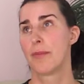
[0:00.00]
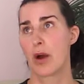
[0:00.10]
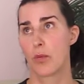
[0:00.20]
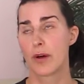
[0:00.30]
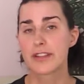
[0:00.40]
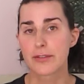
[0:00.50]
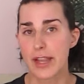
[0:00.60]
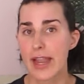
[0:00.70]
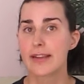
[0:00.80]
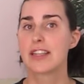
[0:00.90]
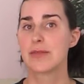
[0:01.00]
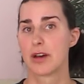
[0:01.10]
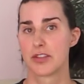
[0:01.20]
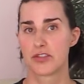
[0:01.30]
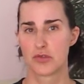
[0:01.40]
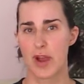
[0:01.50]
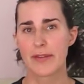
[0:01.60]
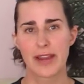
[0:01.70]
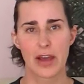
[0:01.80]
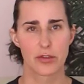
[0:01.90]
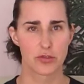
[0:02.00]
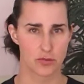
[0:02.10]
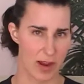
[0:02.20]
about once every 18 months to drive down those